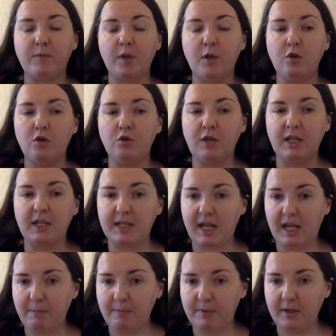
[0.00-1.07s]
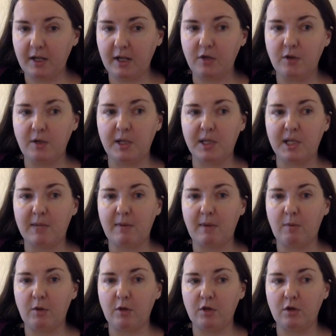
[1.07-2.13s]
You can type it and you can send me a
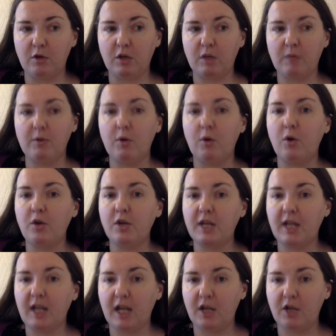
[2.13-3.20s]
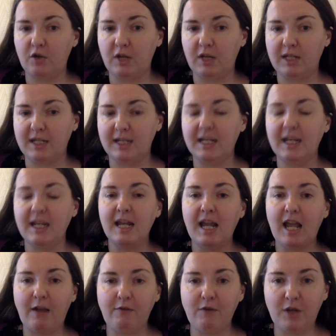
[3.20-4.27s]
Word document, or you can handwrite it.
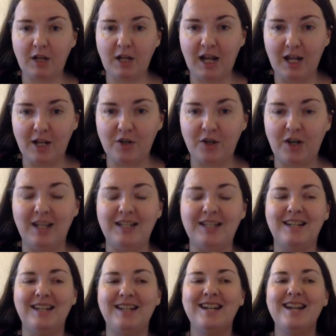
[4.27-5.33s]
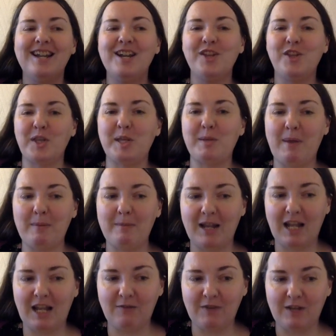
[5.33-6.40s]
If you can handwrite it, just to make my
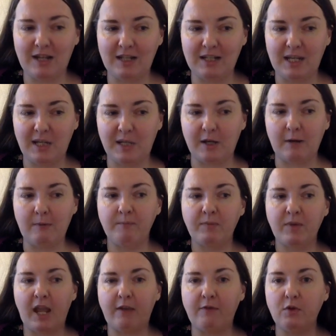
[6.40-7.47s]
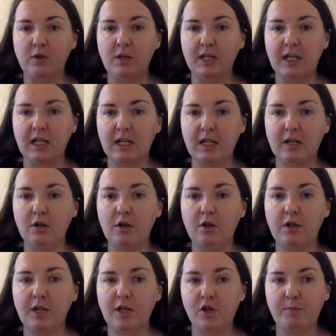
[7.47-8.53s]
life a little easier, if you can clearly
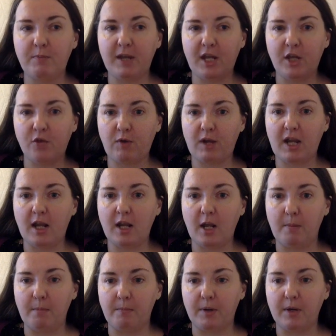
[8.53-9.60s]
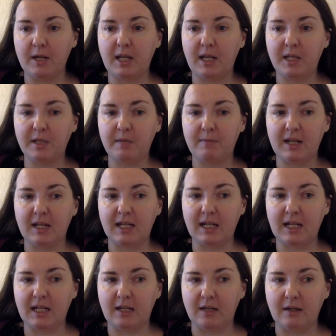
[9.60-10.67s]
on each page write a number, nice and big and
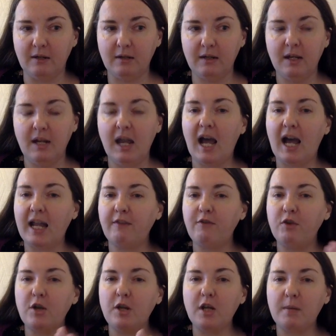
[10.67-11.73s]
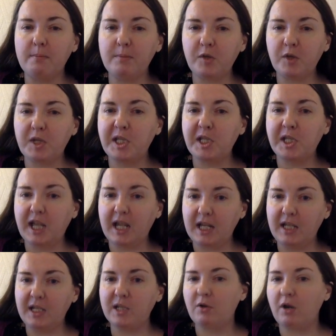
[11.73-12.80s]
clear, and if you can number the
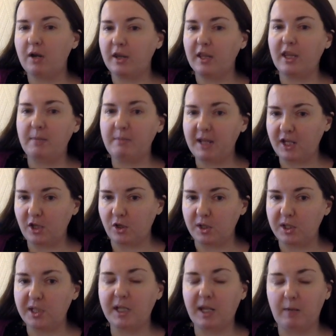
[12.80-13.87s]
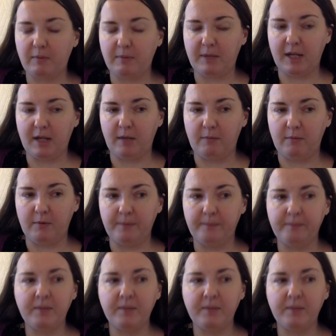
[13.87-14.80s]
sides rather than the pages, that would be helpful.